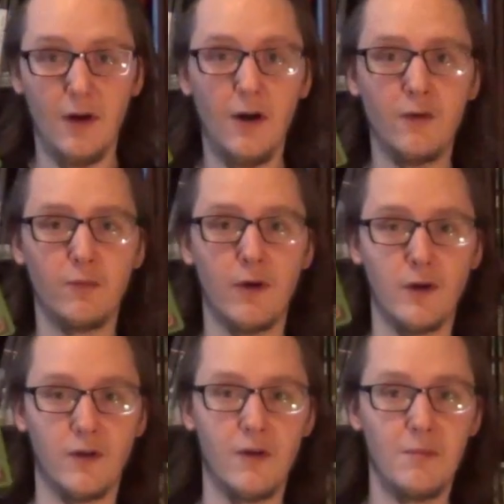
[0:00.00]

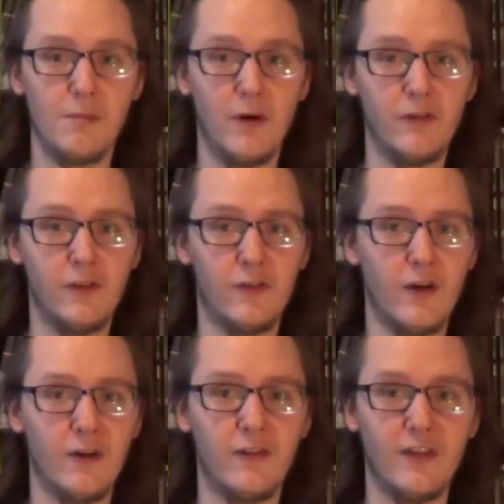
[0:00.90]
Oddworld Munch's
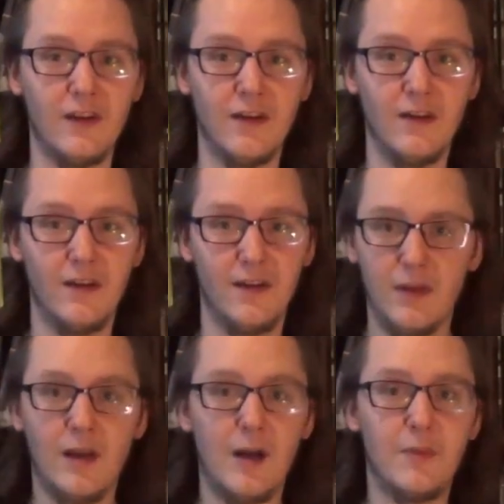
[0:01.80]
Odyssey.
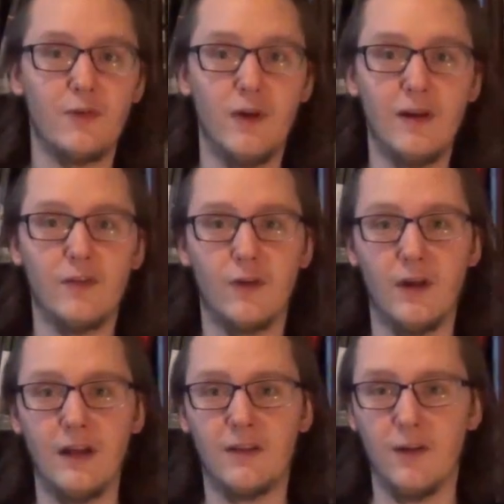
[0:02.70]
I've been trying to
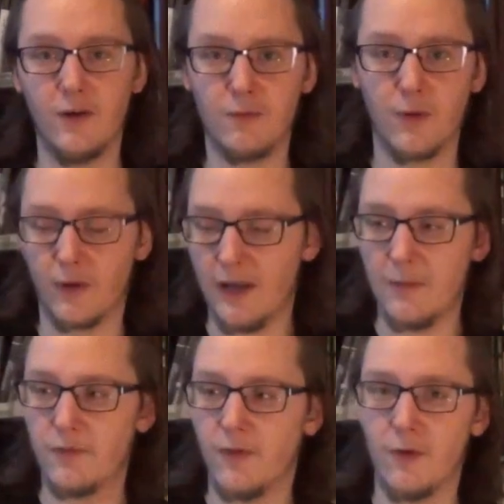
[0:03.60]
collect the Oddworld
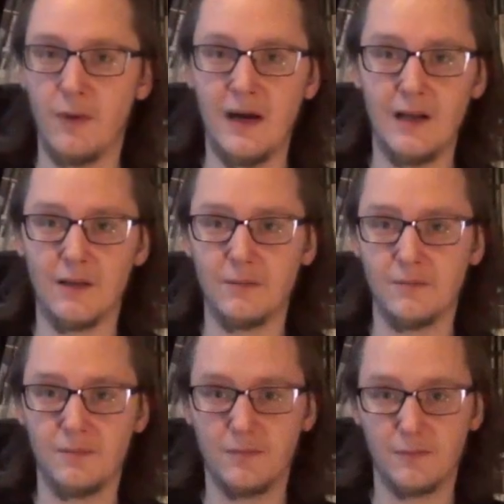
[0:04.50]
games for a while.
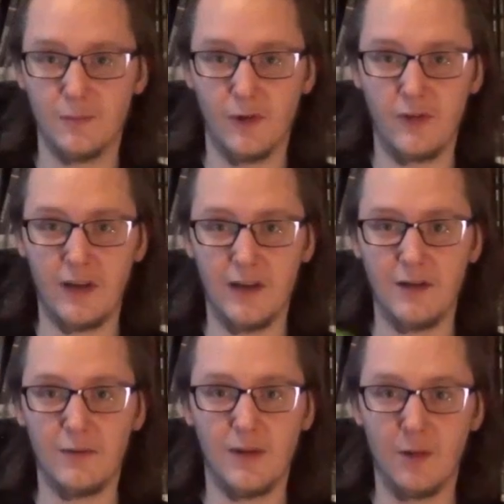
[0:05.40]
Once again,
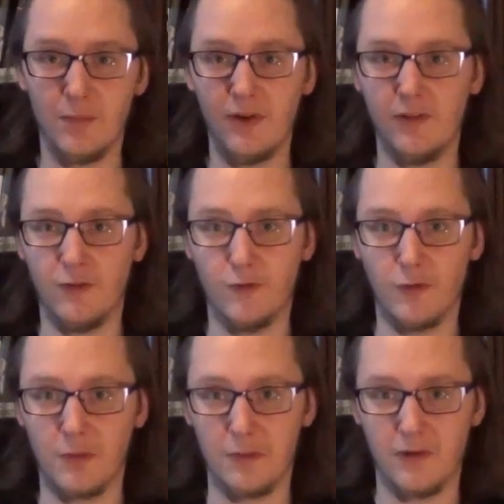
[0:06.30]
a British
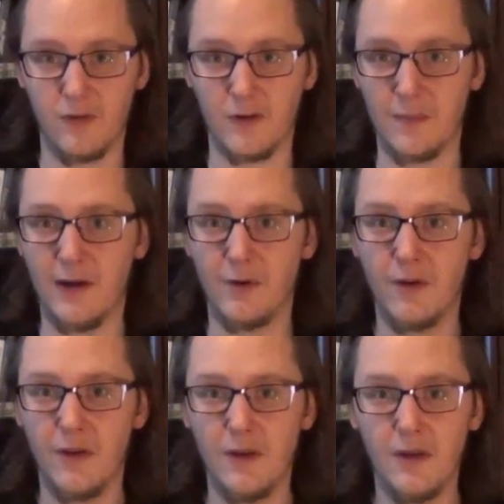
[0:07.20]
YouTuber we're talking about.
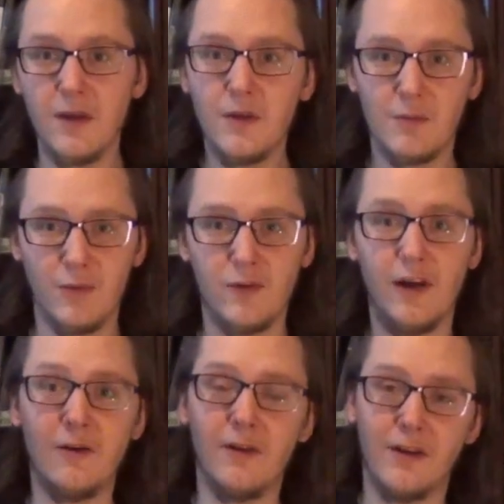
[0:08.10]
Put
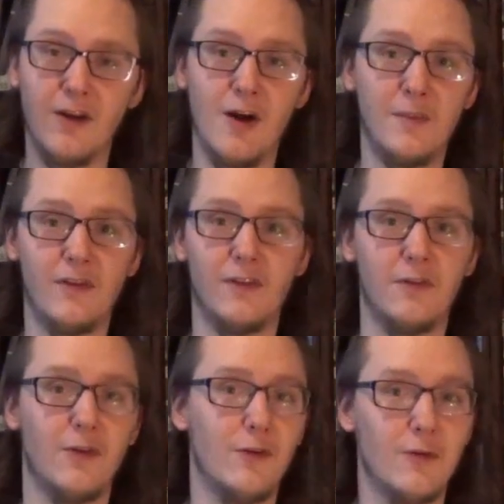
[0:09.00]
down in the comments
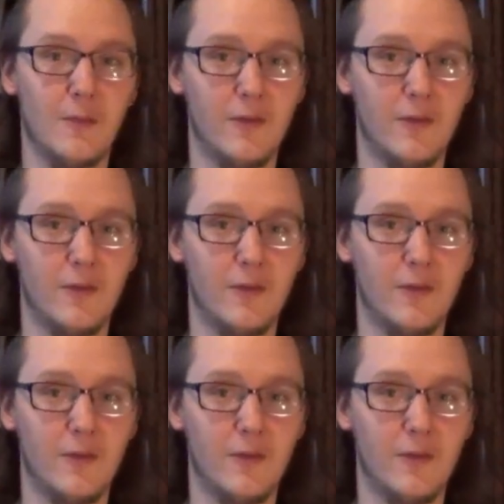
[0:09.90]
if you know who